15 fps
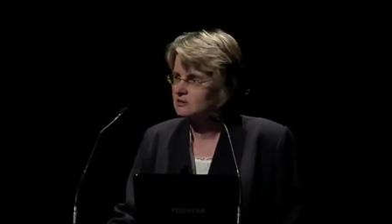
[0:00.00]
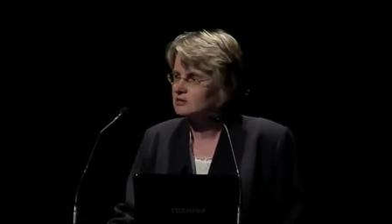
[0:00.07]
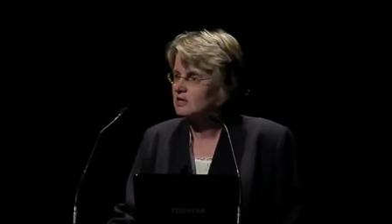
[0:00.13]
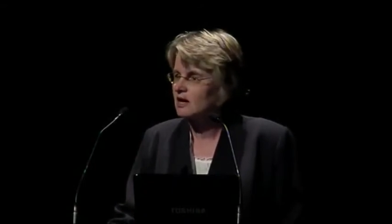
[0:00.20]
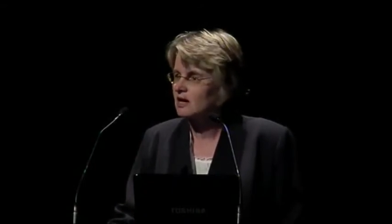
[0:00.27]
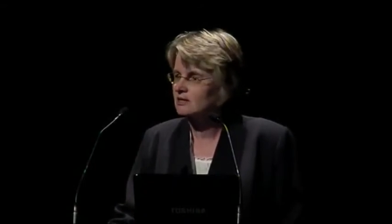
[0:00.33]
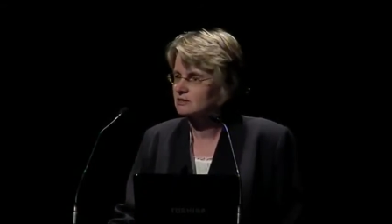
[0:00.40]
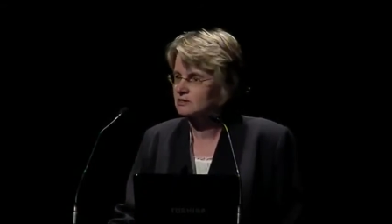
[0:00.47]

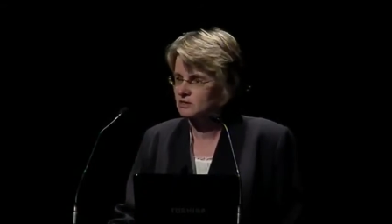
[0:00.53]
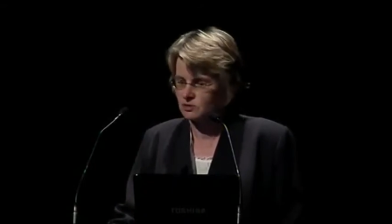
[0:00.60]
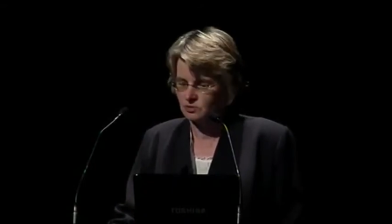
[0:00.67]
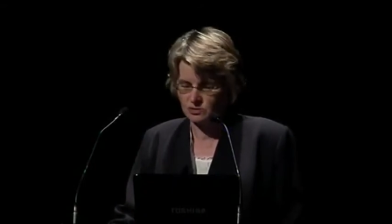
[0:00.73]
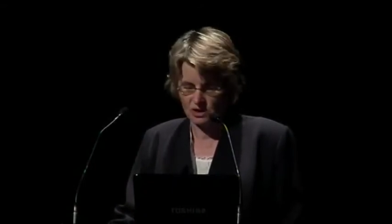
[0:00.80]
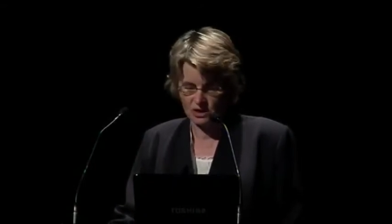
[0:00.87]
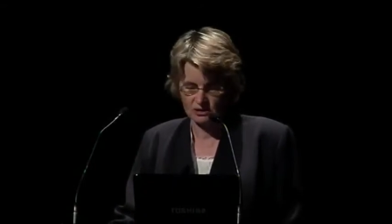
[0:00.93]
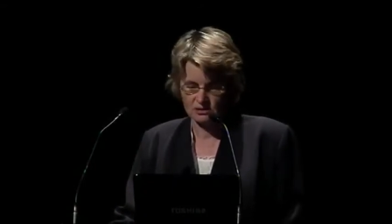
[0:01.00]
Can't do
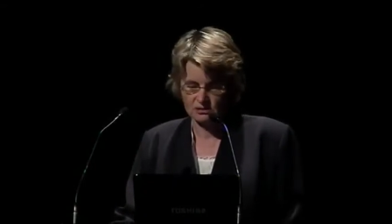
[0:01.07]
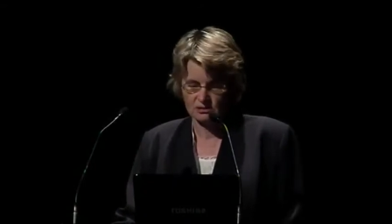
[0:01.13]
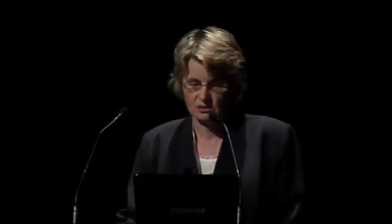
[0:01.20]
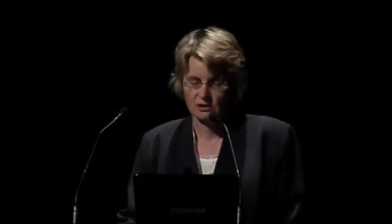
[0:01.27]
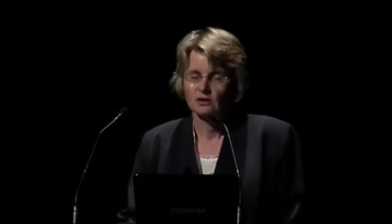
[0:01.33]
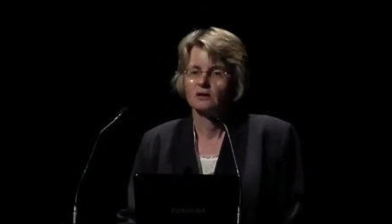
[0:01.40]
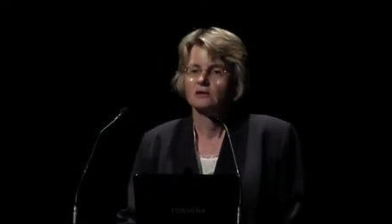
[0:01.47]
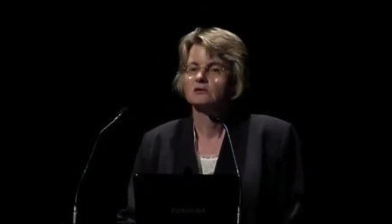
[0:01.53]
that.
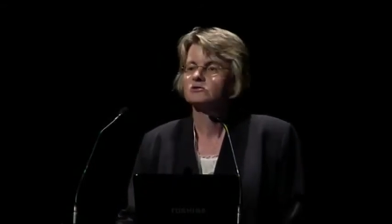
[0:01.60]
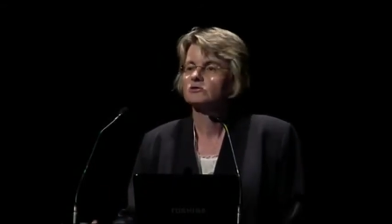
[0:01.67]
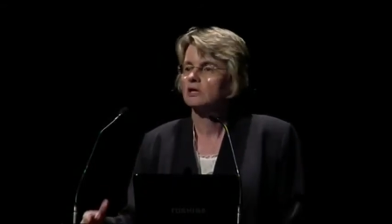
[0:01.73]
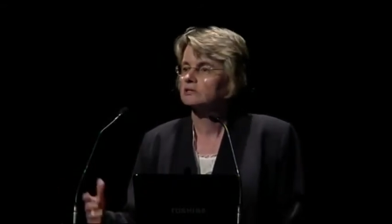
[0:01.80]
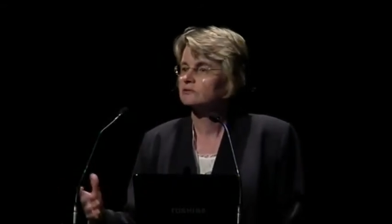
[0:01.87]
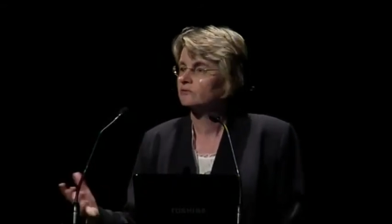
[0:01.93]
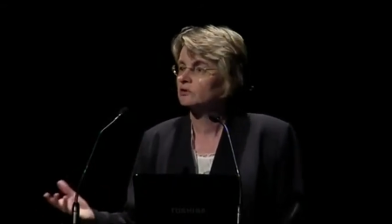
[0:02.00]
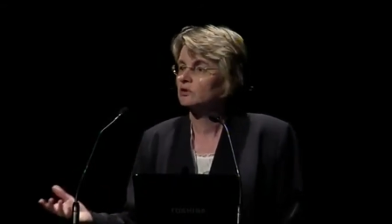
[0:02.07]

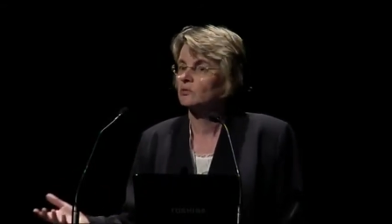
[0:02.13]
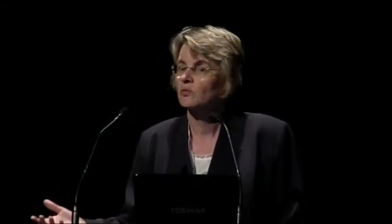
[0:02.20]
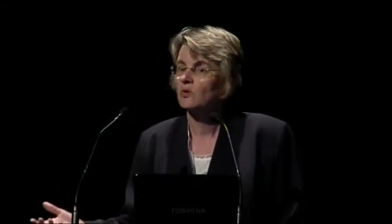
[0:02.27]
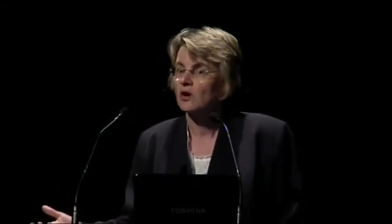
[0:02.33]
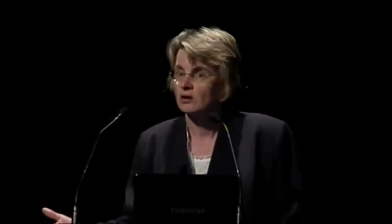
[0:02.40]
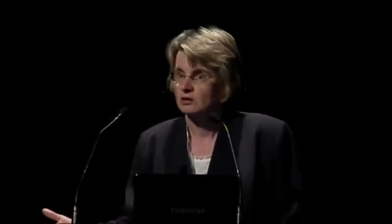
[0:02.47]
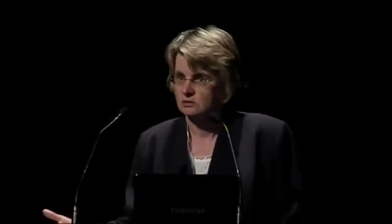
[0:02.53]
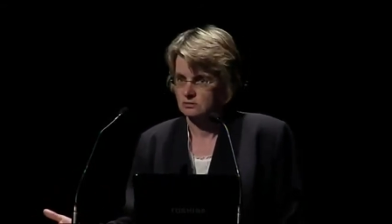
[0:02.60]
Transfer
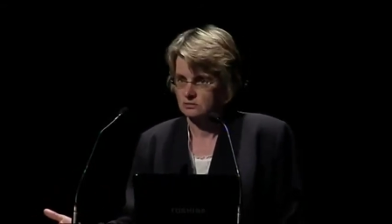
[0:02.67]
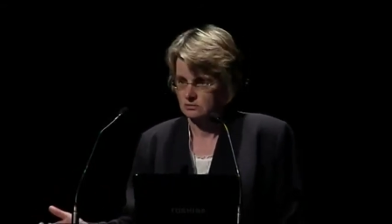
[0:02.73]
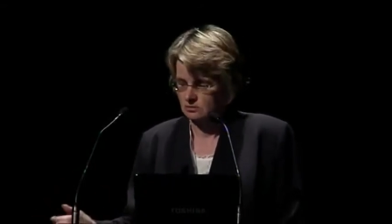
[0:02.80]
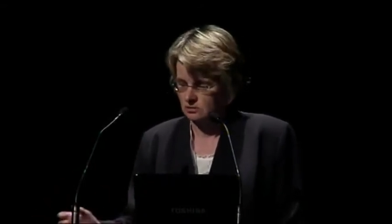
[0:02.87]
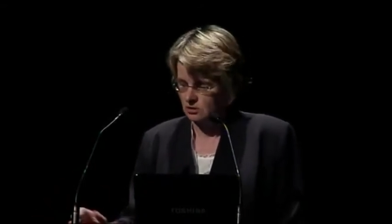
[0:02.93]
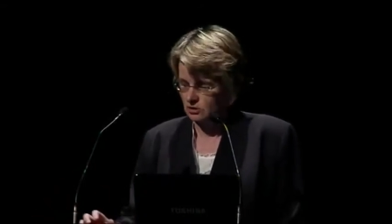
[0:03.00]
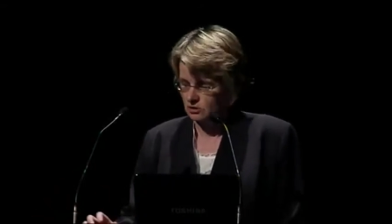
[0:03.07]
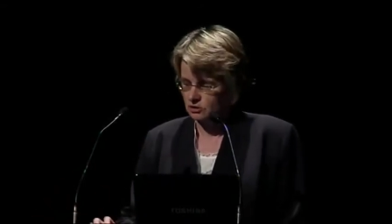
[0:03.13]
what?
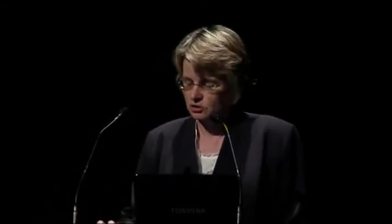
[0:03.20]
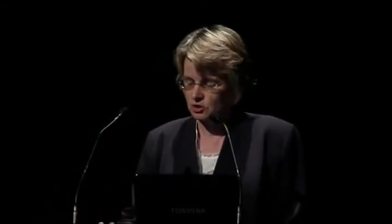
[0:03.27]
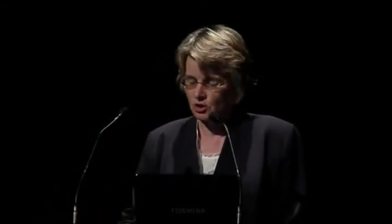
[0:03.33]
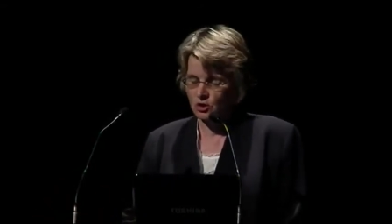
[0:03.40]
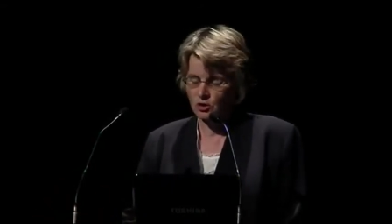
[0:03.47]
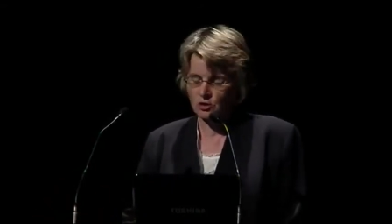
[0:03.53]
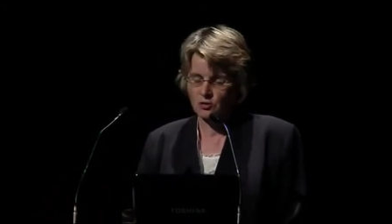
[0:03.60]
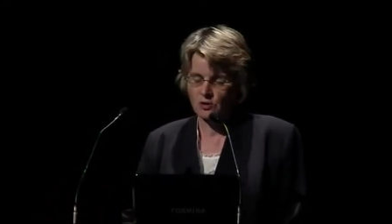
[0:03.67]

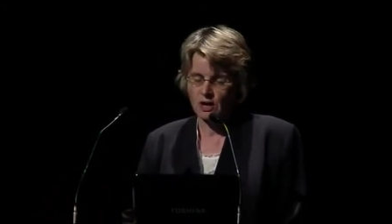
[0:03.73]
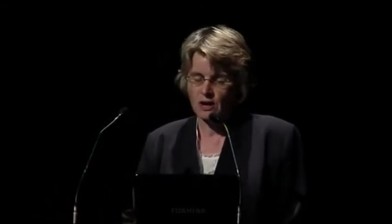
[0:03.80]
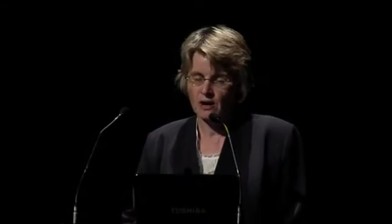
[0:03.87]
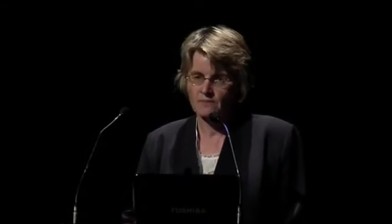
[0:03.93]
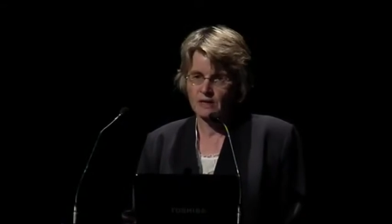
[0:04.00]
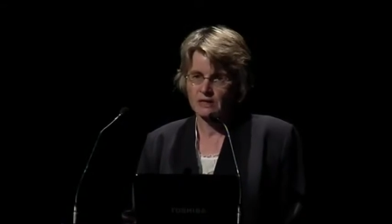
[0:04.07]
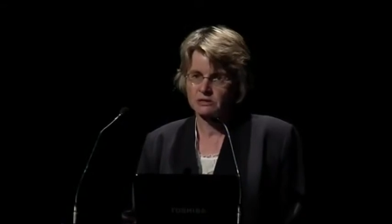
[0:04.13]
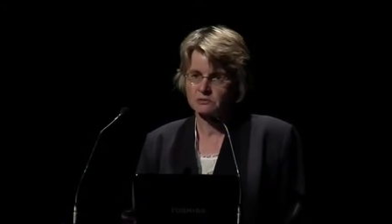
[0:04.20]
So,
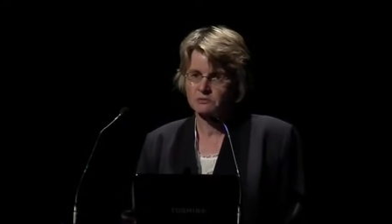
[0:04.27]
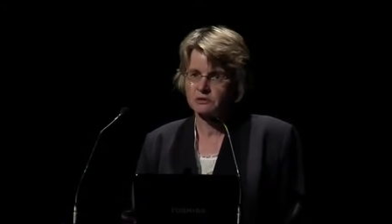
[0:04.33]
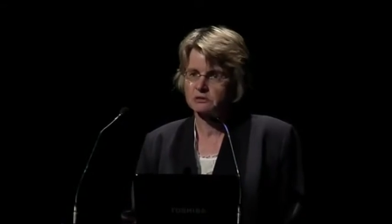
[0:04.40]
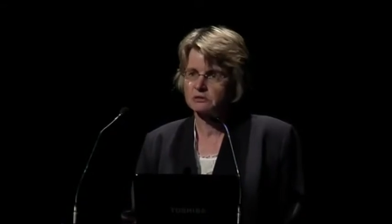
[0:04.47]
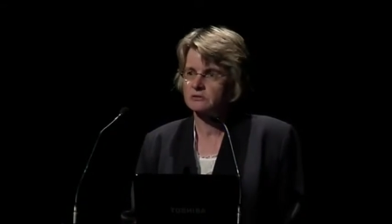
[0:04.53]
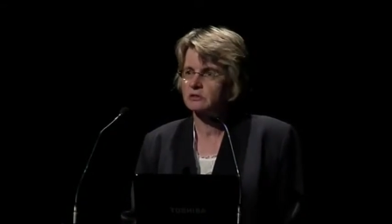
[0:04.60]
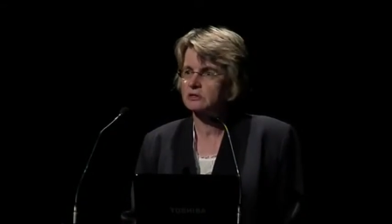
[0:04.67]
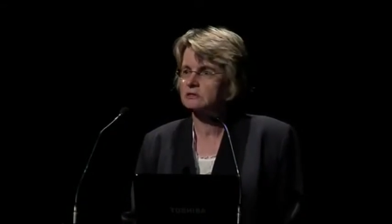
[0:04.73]
um, and just because
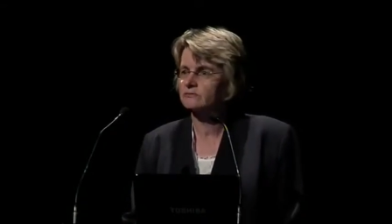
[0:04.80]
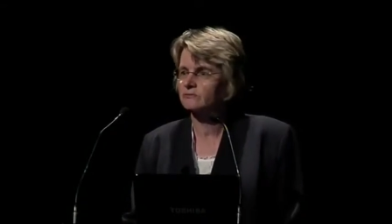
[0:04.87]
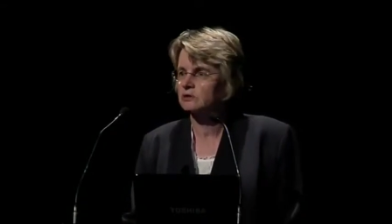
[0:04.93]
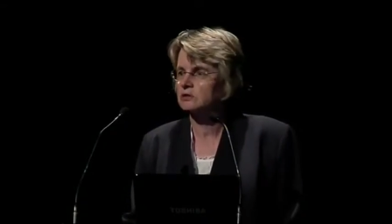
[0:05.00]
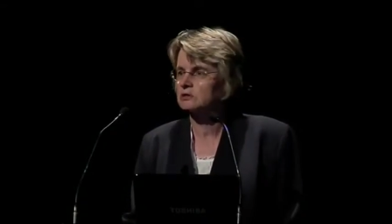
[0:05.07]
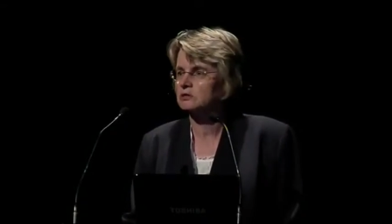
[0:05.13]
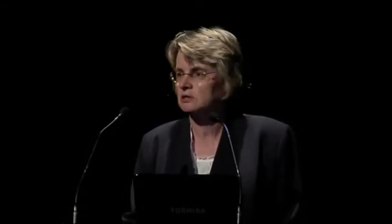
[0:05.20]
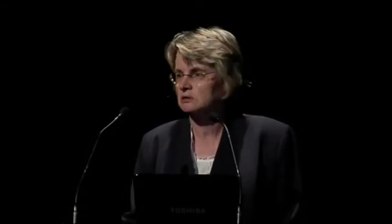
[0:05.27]
the thing's
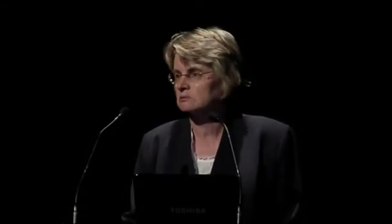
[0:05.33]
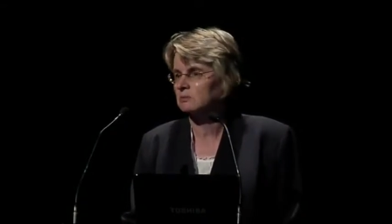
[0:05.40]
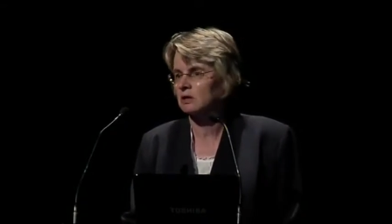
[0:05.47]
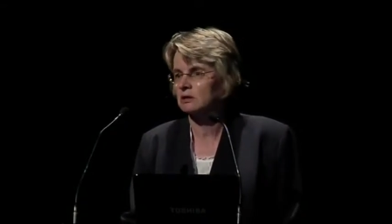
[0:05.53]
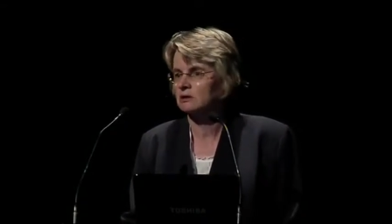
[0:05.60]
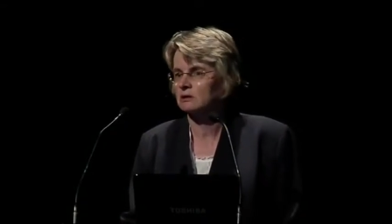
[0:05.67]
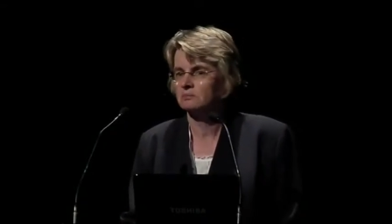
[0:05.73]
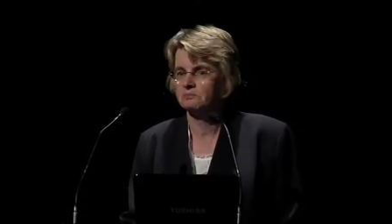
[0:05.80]
finished doesn't
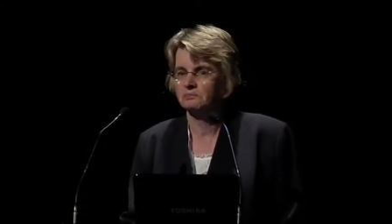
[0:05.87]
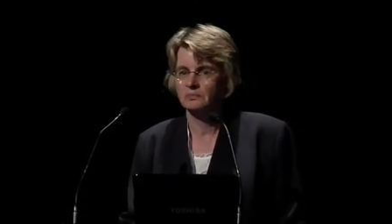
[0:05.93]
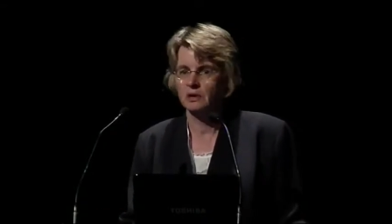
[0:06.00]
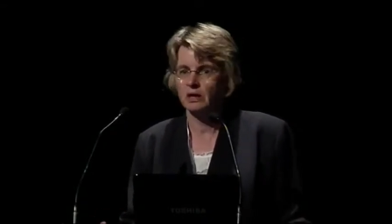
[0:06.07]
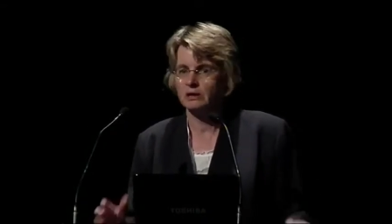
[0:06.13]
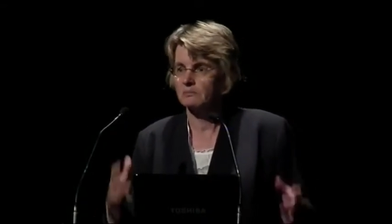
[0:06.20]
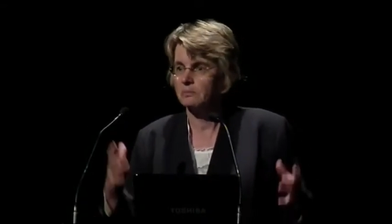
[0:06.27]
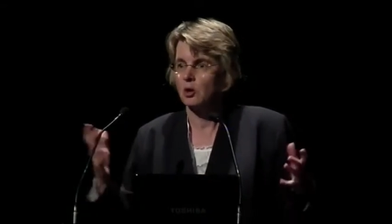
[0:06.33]
make it a,
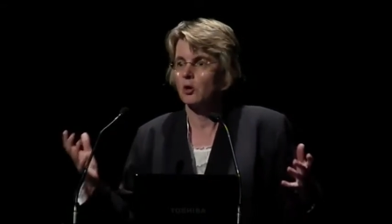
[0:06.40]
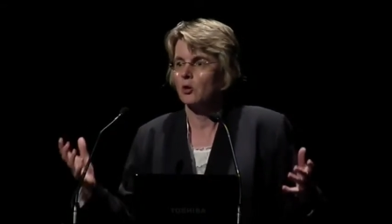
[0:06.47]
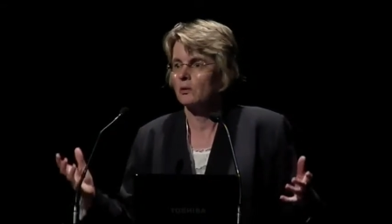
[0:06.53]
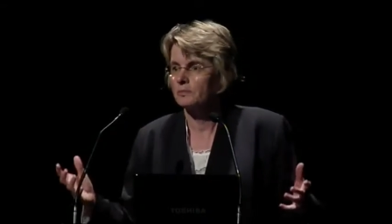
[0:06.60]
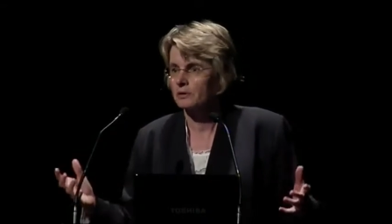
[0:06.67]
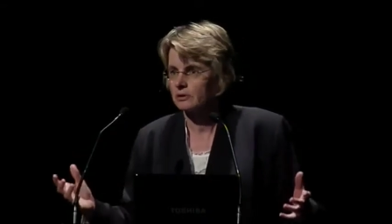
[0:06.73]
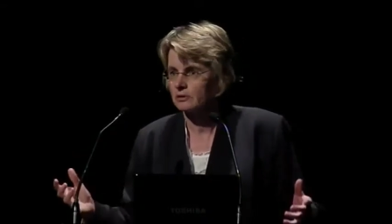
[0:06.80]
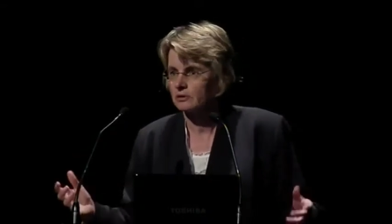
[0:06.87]
like a blob.